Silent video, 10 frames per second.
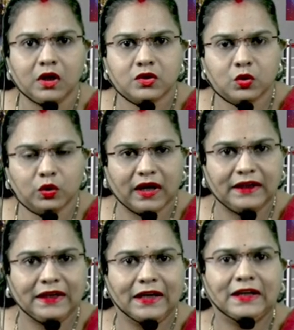so
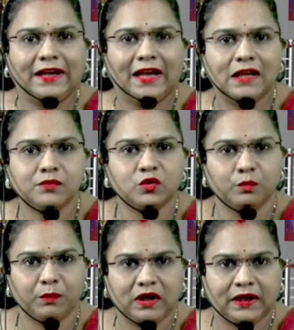that it helps to
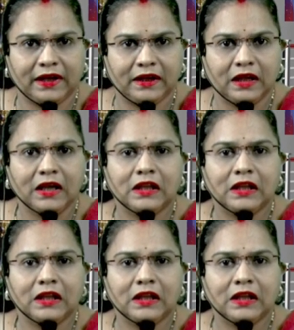maintain